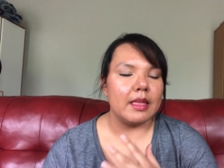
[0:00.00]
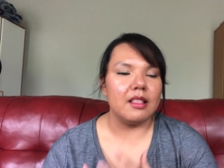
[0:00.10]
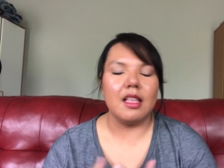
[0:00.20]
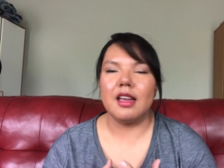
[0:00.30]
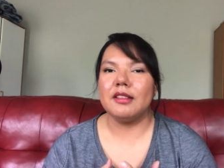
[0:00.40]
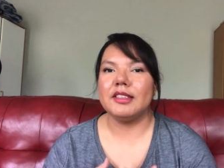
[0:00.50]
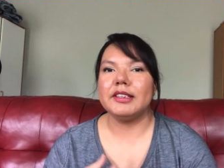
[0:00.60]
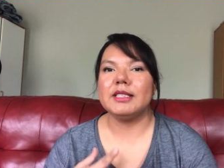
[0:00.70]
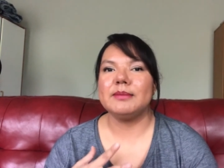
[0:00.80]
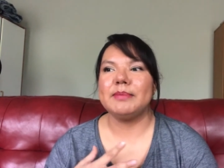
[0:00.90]
a lot of
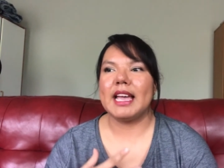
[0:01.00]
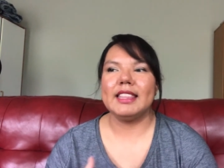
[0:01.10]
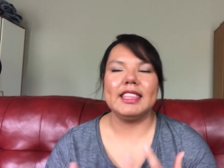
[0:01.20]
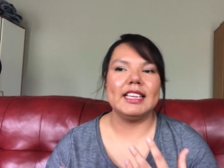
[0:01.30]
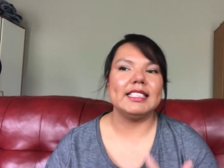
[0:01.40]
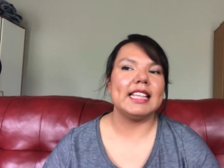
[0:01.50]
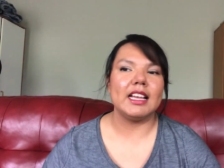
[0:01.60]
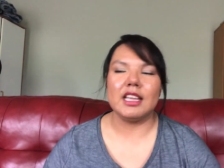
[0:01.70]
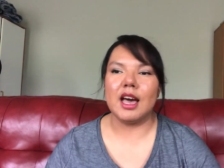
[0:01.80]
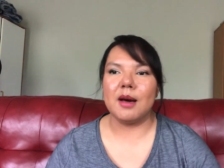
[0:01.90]
those bad things
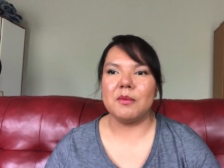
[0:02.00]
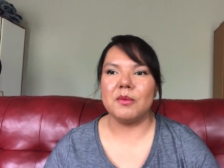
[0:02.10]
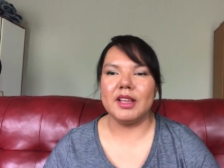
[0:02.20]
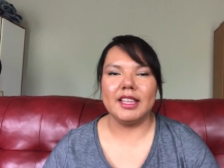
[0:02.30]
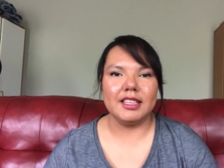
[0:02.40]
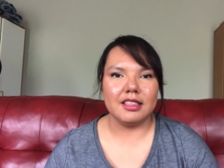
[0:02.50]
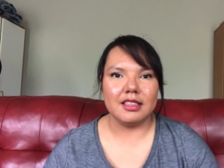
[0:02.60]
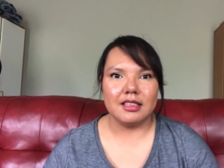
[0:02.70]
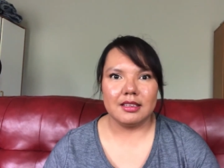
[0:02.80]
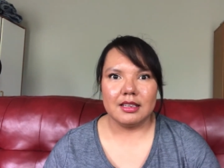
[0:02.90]
that come with
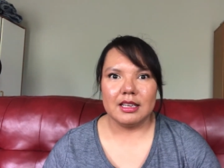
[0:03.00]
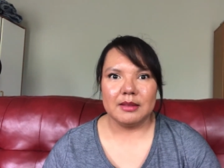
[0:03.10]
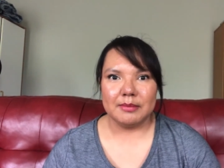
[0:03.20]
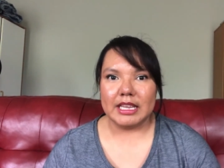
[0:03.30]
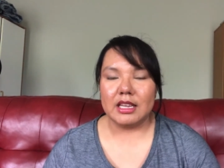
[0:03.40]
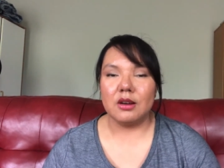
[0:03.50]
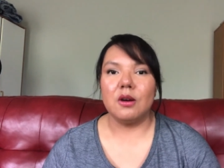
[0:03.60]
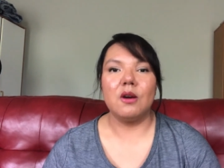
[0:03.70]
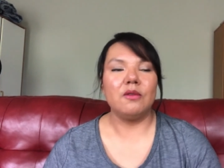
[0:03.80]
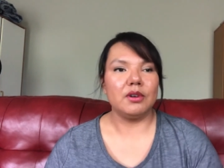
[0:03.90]
being
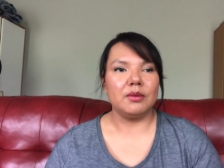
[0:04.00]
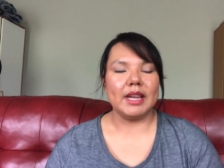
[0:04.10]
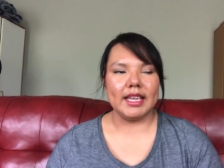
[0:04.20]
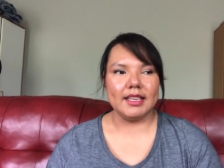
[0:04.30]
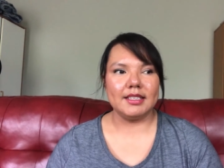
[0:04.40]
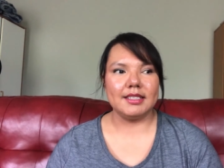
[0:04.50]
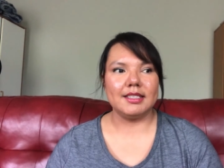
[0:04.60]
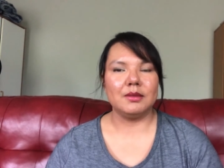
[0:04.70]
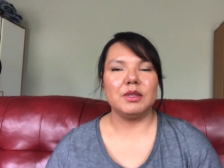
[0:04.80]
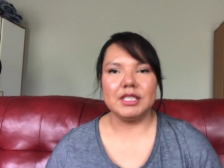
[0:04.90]

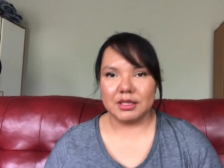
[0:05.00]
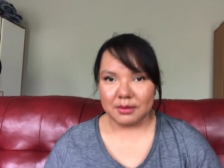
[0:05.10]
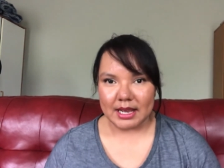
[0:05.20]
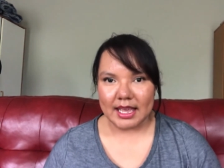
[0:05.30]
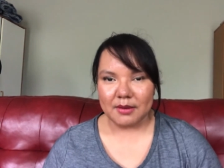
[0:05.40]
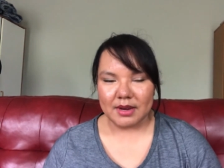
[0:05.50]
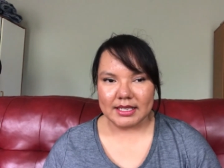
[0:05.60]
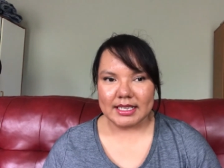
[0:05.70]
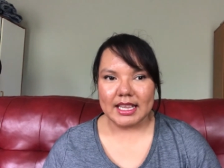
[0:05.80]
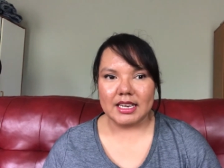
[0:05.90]
overweight, which is why I
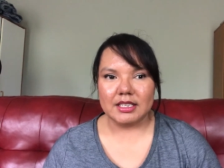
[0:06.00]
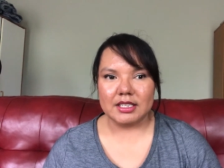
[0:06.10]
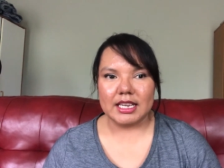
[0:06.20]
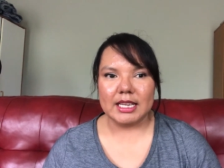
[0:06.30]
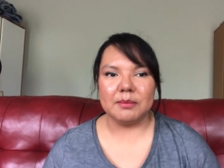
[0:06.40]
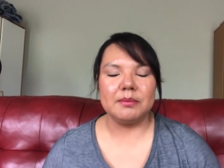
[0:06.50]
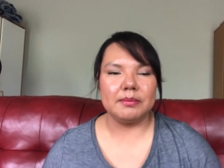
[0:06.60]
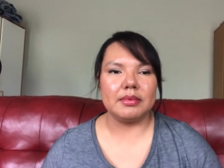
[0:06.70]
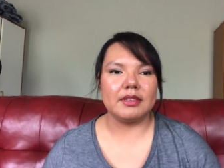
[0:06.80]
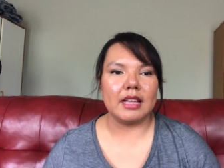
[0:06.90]
want to get in shape.
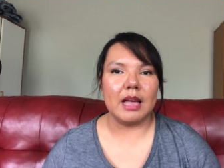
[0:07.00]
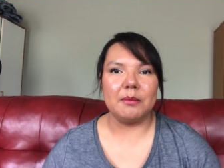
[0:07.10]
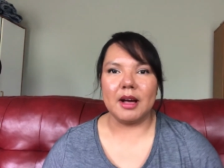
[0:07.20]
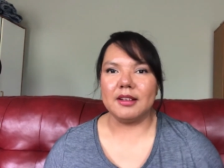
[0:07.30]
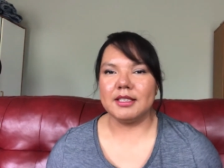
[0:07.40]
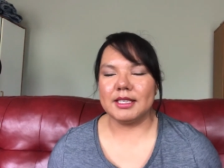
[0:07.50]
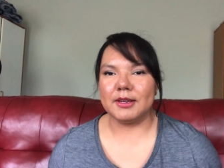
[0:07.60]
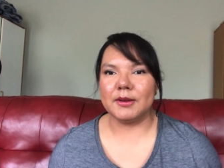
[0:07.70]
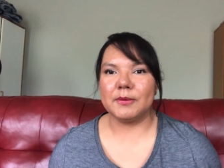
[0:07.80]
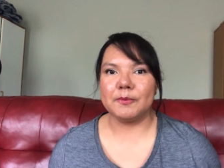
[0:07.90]
I'm
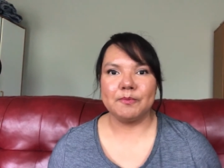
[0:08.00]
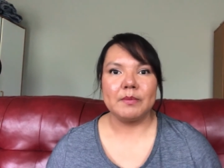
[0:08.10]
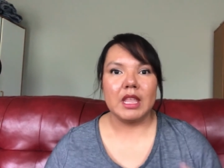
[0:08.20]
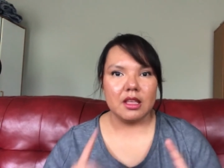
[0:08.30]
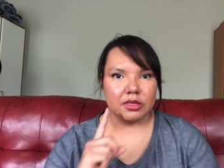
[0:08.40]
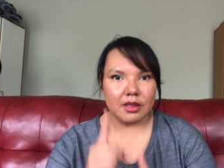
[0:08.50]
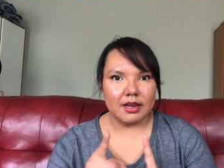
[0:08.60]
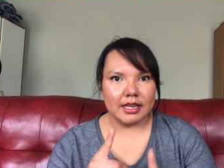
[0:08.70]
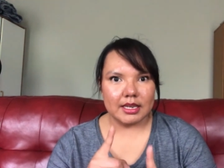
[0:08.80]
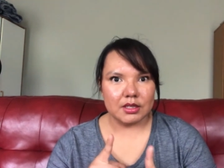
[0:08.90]
also
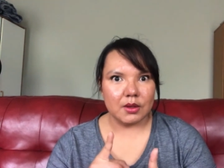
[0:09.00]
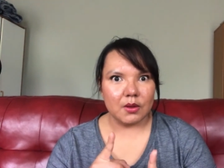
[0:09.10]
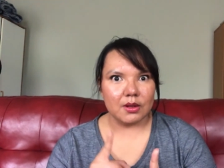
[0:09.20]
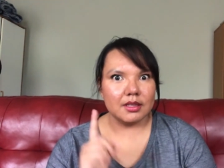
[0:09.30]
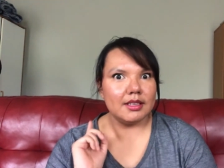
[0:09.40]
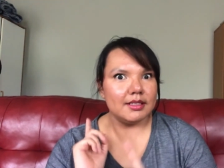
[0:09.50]
30 years old,